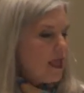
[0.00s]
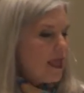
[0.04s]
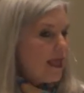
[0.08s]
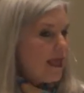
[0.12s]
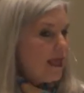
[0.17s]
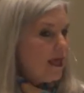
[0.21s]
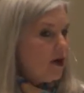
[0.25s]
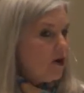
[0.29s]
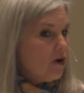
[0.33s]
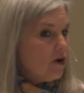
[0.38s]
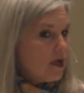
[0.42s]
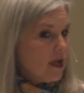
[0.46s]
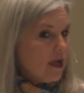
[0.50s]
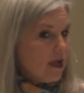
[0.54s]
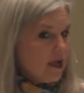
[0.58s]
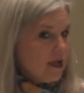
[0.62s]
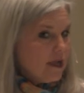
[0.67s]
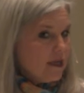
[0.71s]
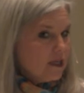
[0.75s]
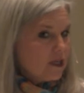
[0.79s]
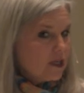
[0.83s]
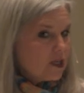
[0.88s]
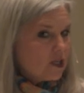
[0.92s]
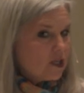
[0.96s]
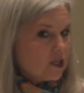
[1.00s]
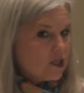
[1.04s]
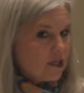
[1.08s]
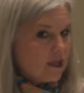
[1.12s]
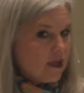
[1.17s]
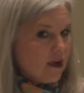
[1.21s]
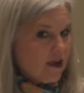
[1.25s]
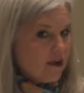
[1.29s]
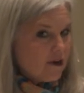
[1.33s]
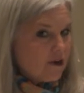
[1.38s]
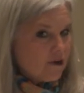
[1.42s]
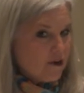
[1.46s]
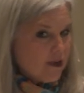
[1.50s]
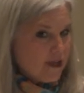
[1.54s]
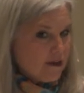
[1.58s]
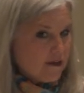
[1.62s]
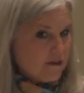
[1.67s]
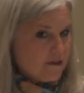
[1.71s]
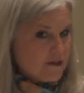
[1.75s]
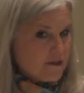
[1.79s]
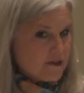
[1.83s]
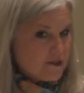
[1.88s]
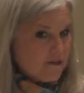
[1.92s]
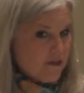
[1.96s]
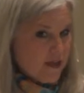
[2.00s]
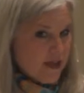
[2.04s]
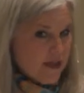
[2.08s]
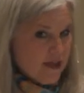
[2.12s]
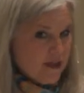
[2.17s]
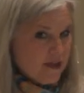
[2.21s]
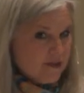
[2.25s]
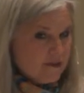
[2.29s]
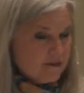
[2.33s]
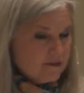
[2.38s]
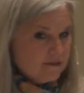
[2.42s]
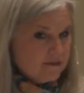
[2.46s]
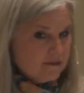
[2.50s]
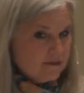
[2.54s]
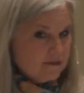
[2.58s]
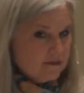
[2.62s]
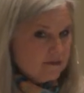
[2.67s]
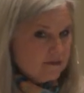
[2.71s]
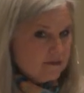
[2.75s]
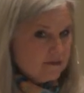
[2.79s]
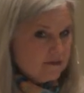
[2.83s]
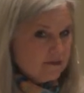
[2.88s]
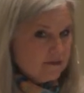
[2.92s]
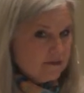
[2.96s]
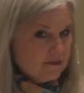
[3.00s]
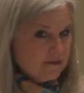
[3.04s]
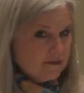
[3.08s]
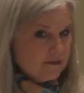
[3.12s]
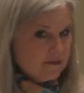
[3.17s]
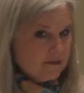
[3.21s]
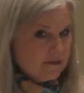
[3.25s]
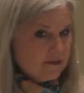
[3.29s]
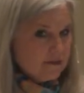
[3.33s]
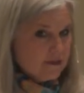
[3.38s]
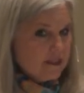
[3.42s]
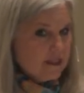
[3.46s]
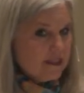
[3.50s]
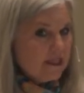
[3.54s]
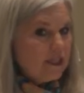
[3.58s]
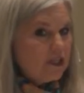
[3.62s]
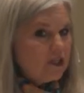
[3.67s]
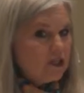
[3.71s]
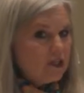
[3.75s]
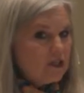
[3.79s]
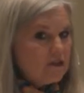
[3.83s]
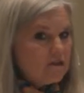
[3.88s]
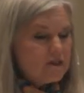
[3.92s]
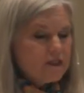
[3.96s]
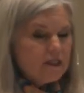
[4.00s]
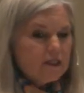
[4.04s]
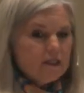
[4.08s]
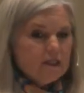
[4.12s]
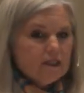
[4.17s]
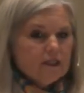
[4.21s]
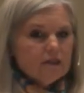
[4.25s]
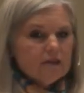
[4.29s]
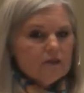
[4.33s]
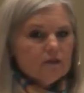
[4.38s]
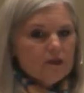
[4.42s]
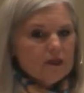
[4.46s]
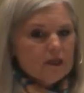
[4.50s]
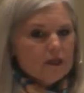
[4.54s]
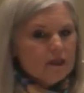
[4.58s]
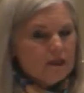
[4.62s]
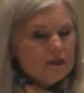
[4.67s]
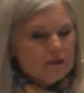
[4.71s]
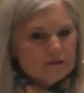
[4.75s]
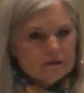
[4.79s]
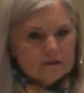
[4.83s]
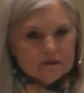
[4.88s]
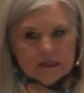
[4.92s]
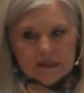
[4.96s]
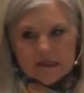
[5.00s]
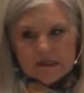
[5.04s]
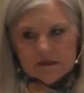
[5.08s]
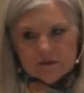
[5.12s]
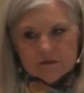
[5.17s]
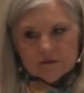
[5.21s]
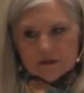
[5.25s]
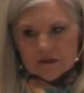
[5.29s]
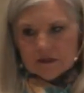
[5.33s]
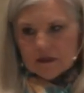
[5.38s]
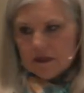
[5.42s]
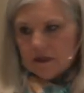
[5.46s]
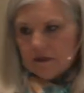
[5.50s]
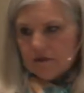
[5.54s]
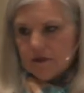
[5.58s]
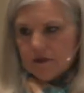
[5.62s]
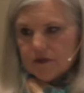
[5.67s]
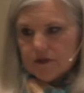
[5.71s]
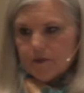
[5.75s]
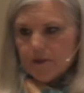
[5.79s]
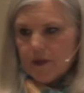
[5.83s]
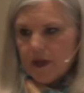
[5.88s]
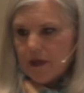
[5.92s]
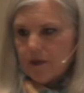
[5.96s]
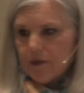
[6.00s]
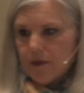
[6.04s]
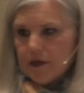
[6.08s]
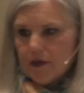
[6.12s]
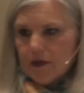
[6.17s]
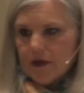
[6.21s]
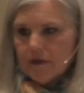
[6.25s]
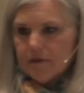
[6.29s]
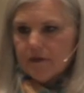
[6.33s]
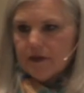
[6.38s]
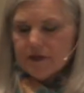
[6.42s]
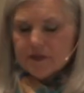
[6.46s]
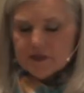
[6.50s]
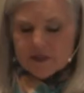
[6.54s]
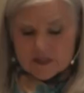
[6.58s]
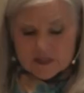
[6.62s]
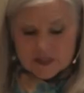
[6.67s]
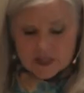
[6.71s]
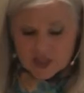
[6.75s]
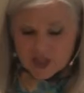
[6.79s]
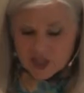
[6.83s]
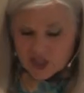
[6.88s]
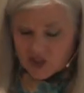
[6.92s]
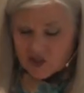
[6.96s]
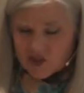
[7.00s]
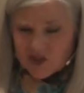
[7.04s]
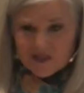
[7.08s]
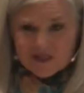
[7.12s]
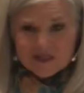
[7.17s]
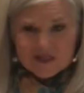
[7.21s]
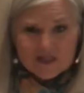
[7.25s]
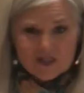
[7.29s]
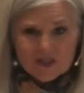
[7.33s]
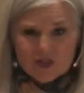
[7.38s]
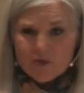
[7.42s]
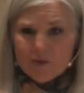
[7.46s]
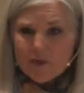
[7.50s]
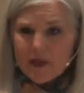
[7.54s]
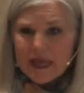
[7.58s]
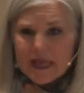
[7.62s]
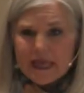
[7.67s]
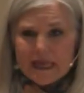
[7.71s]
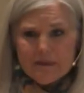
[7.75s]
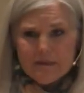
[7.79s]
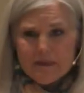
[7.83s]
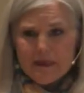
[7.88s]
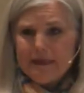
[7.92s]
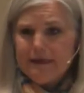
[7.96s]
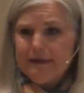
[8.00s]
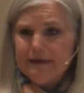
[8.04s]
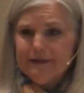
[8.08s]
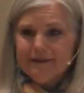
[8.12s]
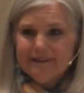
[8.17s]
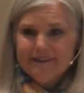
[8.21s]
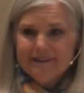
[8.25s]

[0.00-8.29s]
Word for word: Elkanah could have got her out of this vow. He could have said, you know what? I don't want to give this baby up. This is the cutest little baby.